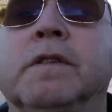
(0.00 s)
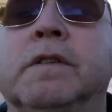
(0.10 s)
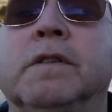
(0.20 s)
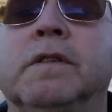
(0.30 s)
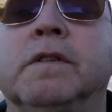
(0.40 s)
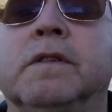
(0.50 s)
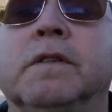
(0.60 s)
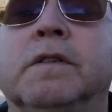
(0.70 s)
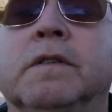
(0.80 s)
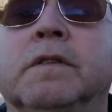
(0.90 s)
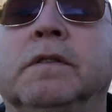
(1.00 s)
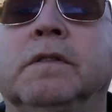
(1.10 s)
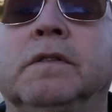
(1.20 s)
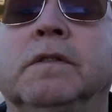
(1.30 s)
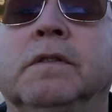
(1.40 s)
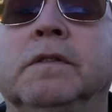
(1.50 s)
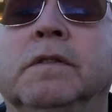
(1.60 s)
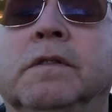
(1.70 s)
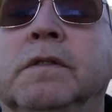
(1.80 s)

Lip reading: (silence)